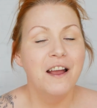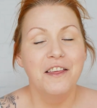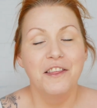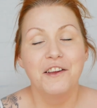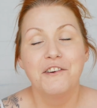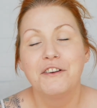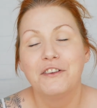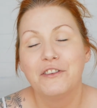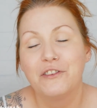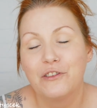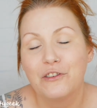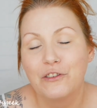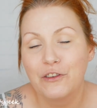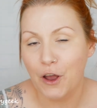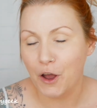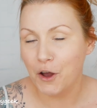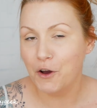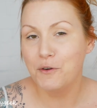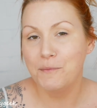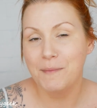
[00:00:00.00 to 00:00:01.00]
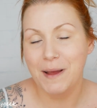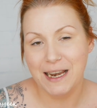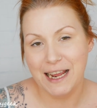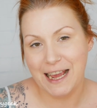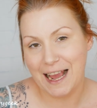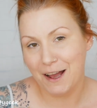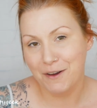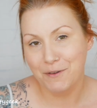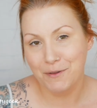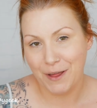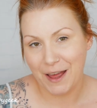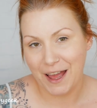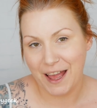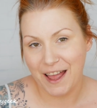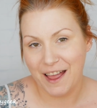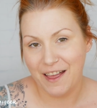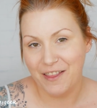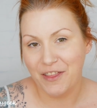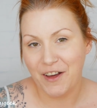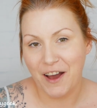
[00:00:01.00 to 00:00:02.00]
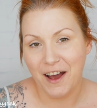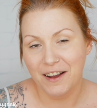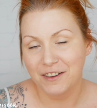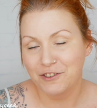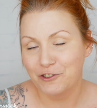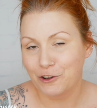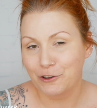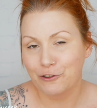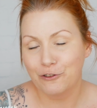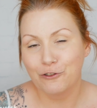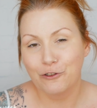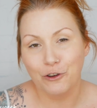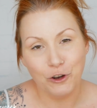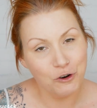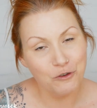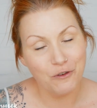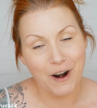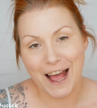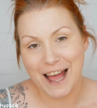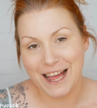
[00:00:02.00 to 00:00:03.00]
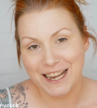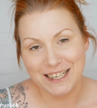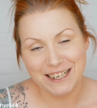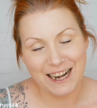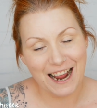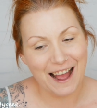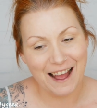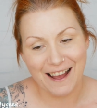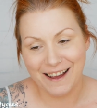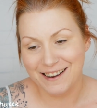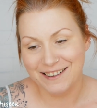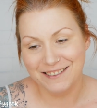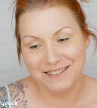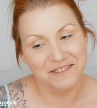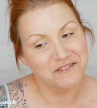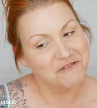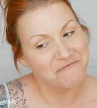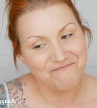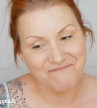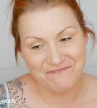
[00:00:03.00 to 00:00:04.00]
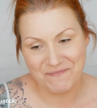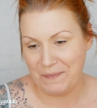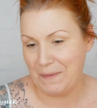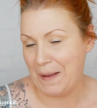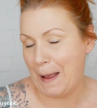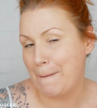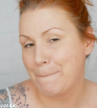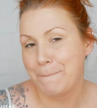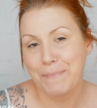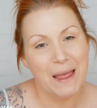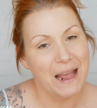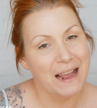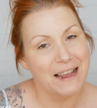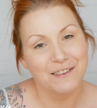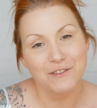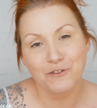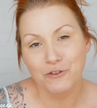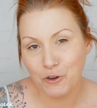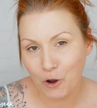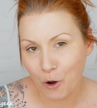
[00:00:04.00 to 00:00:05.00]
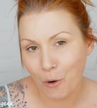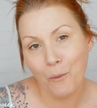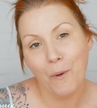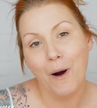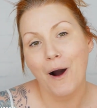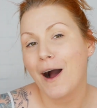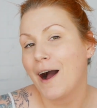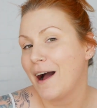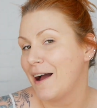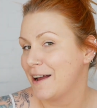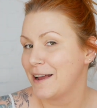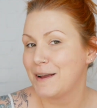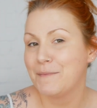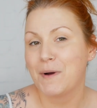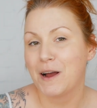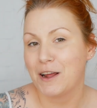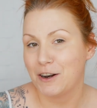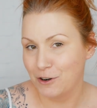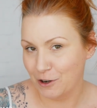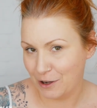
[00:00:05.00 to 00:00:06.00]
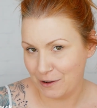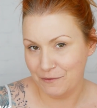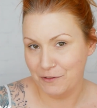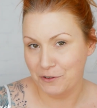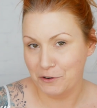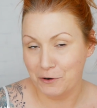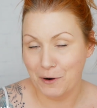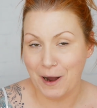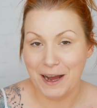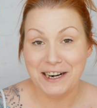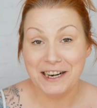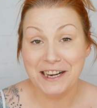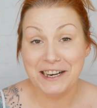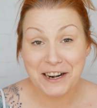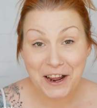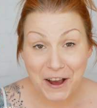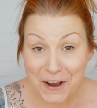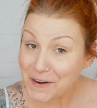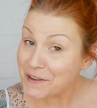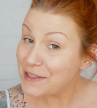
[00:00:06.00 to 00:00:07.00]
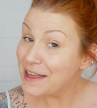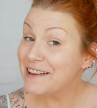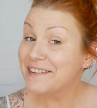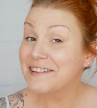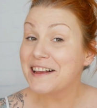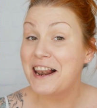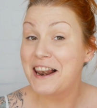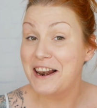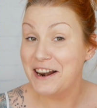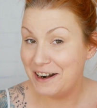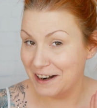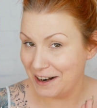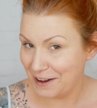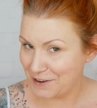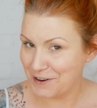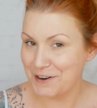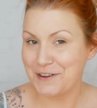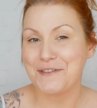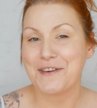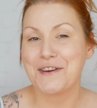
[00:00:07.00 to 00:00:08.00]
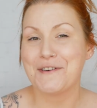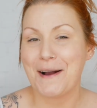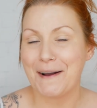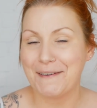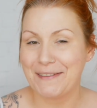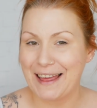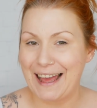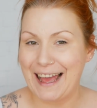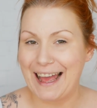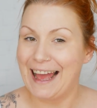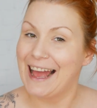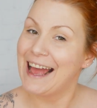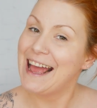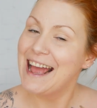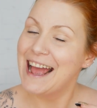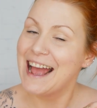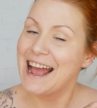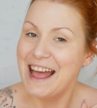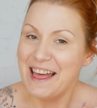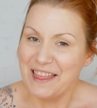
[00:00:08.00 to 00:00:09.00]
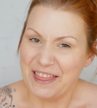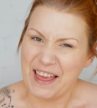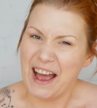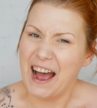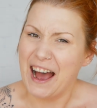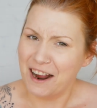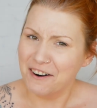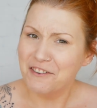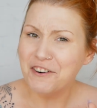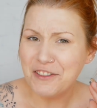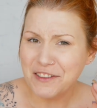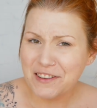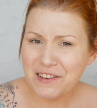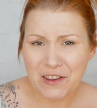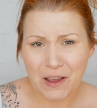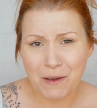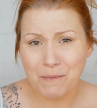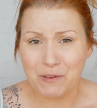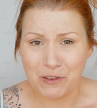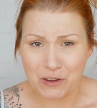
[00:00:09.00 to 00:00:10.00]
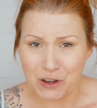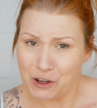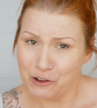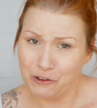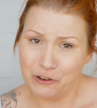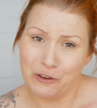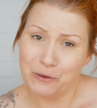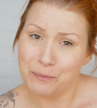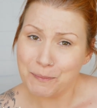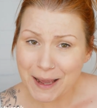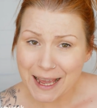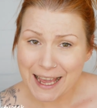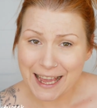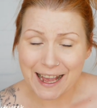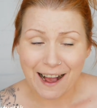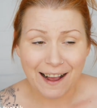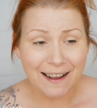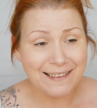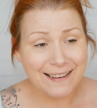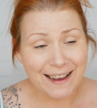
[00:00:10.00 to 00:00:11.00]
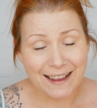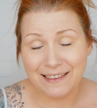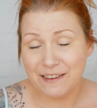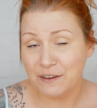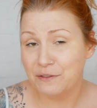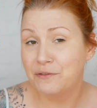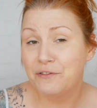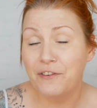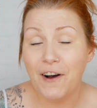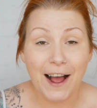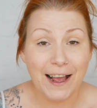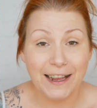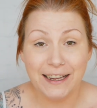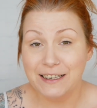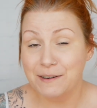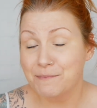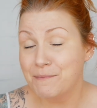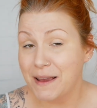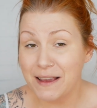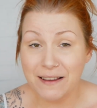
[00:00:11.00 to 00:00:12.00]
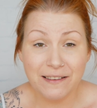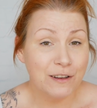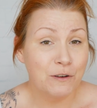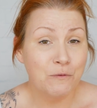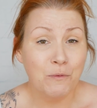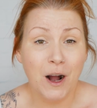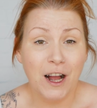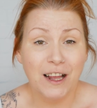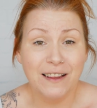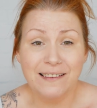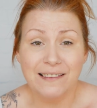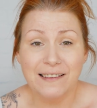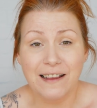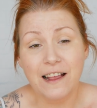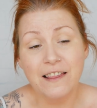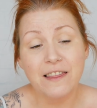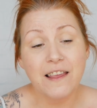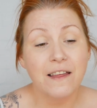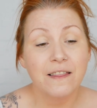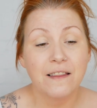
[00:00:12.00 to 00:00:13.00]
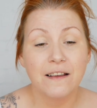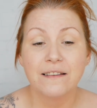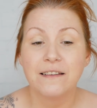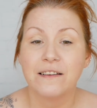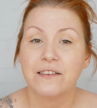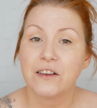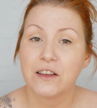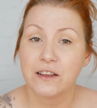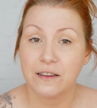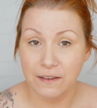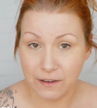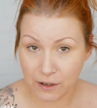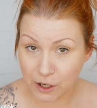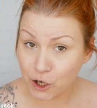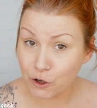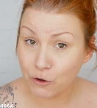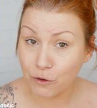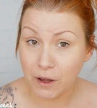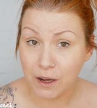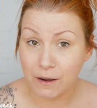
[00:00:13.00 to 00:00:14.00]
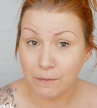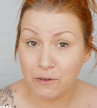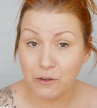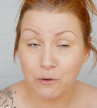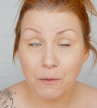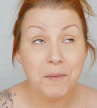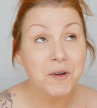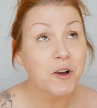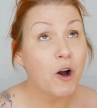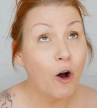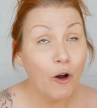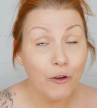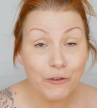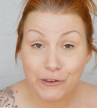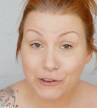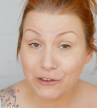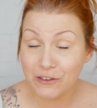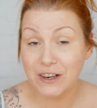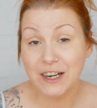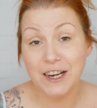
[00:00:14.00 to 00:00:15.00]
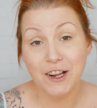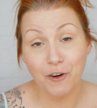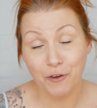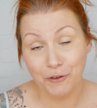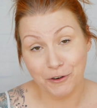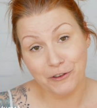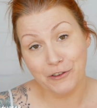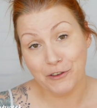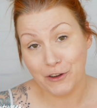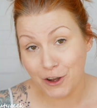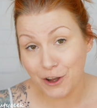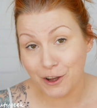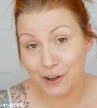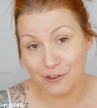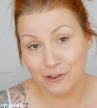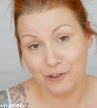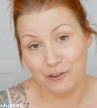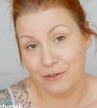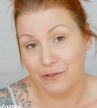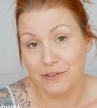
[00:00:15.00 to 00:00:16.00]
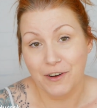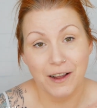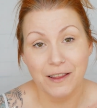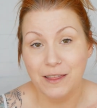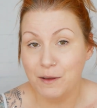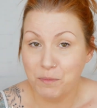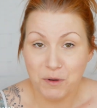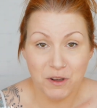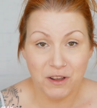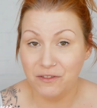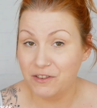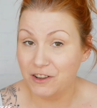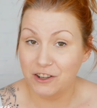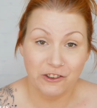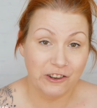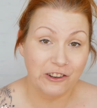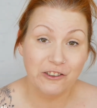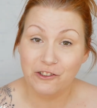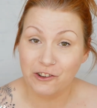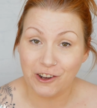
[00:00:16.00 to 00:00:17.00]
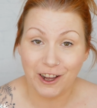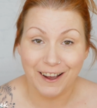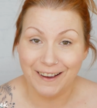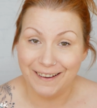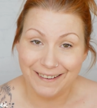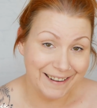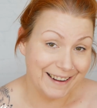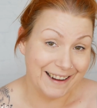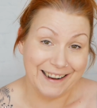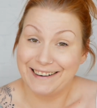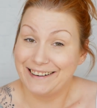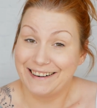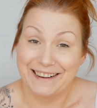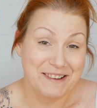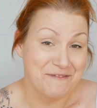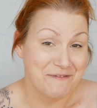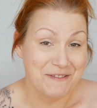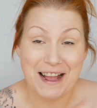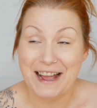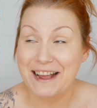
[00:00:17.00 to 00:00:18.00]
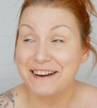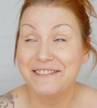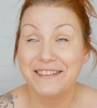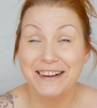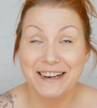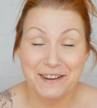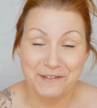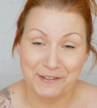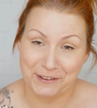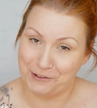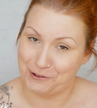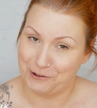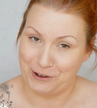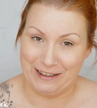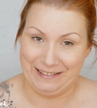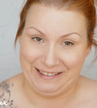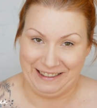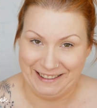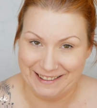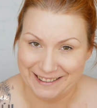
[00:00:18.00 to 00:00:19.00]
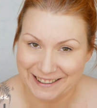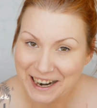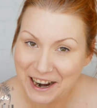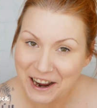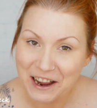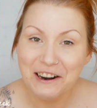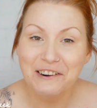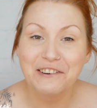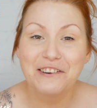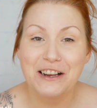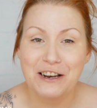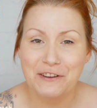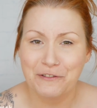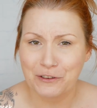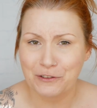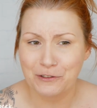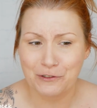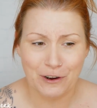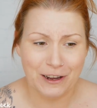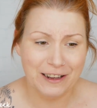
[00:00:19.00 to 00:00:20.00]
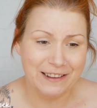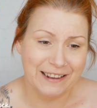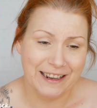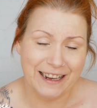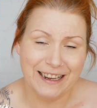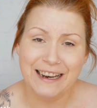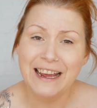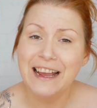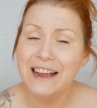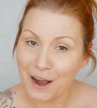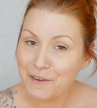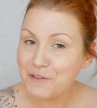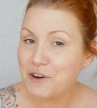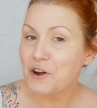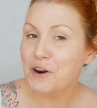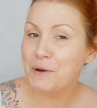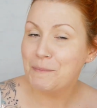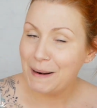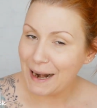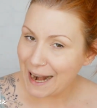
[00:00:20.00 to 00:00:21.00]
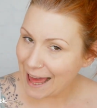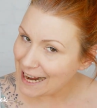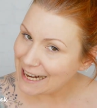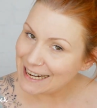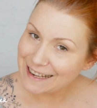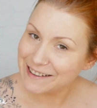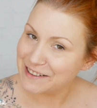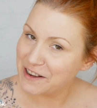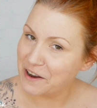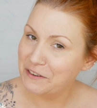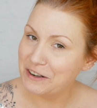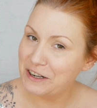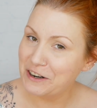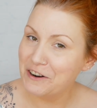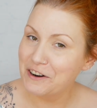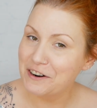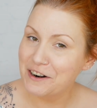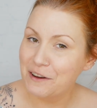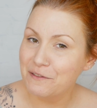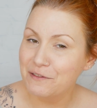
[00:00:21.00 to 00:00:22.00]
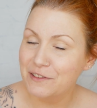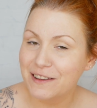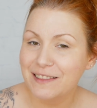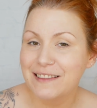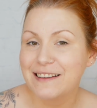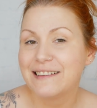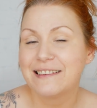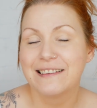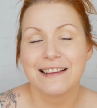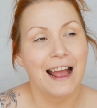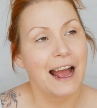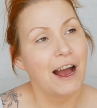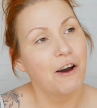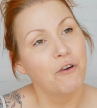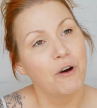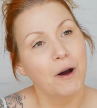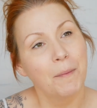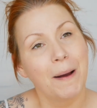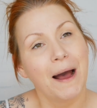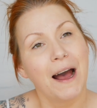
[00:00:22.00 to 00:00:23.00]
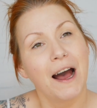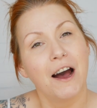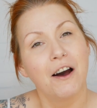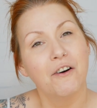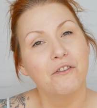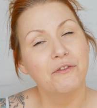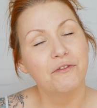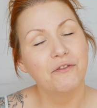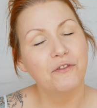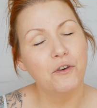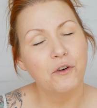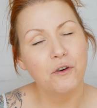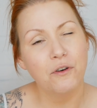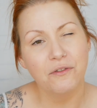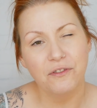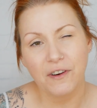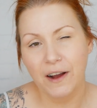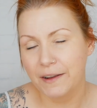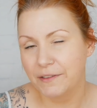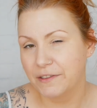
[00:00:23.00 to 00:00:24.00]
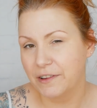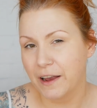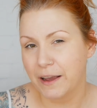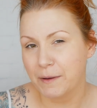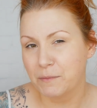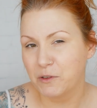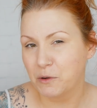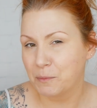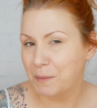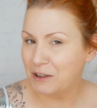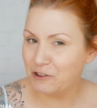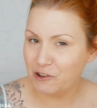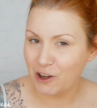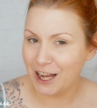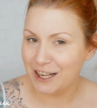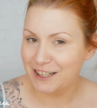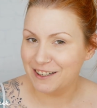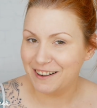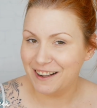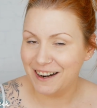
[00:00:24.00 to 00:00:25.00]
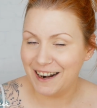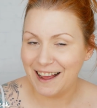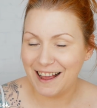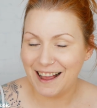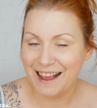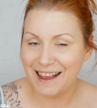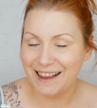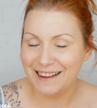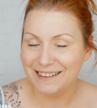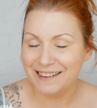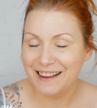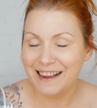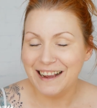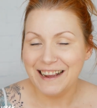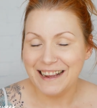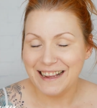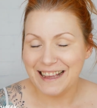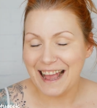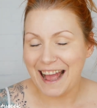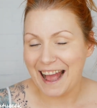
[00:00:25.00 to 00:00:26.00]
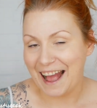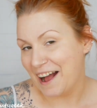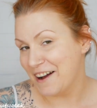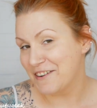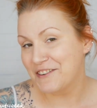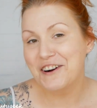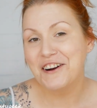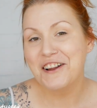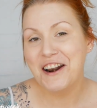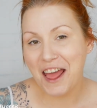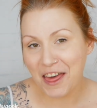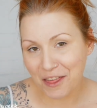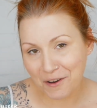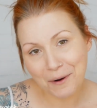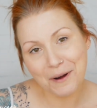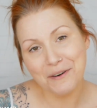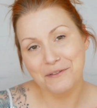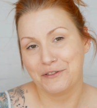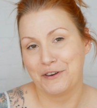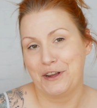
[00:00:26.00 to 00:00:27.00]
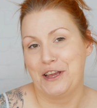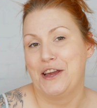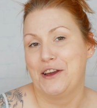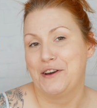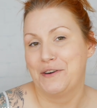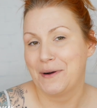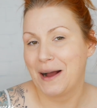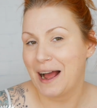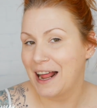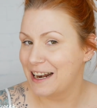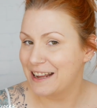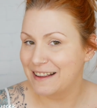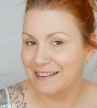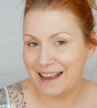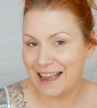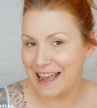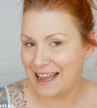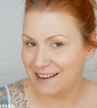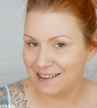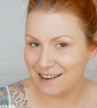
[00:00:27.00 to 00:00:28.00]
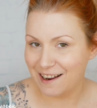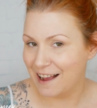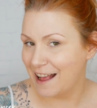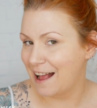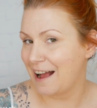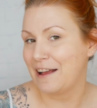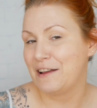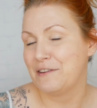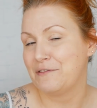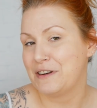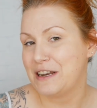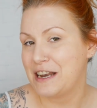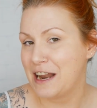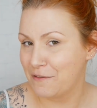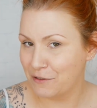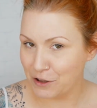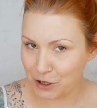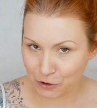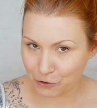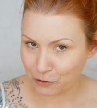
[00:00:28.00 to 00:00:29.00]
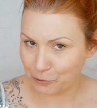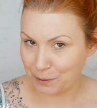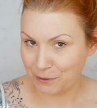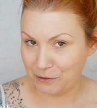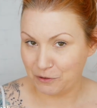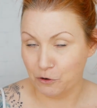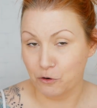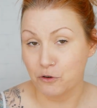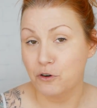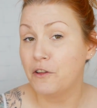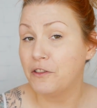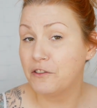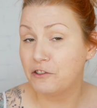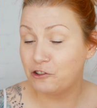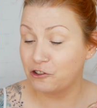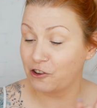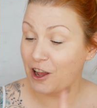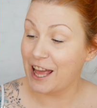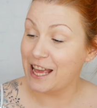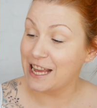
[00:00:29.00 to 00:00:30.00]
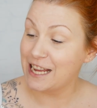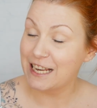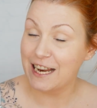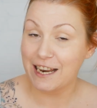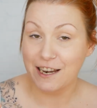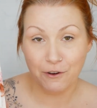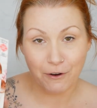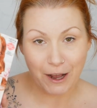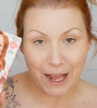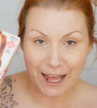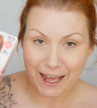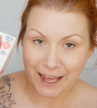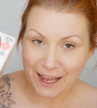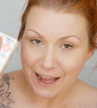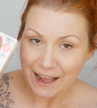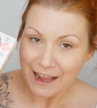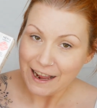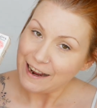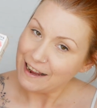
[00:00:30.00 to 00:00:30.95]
There is so many out there that are just too red and that is not what I'm looking for. And I know there's a load of you out there that are on the same search as me. I tend to find amazing ones and then they discontinue them. So I'm constantly on the search to find the perfect ginger and I'm getting really frustrated, really frustrated. I've got a playlist going on. I've done this now about 4 or 5 times on my channel. And yeah, I've got another one for you. And it's a hair dye I've never used before. Not the shade anyway.